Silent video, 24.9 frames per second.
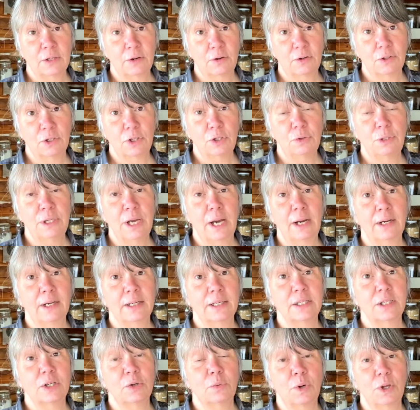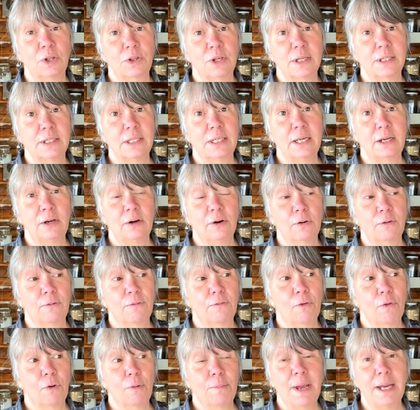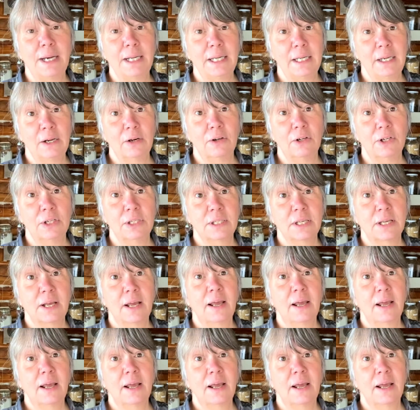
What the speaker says: our two youngest, with us here for many years.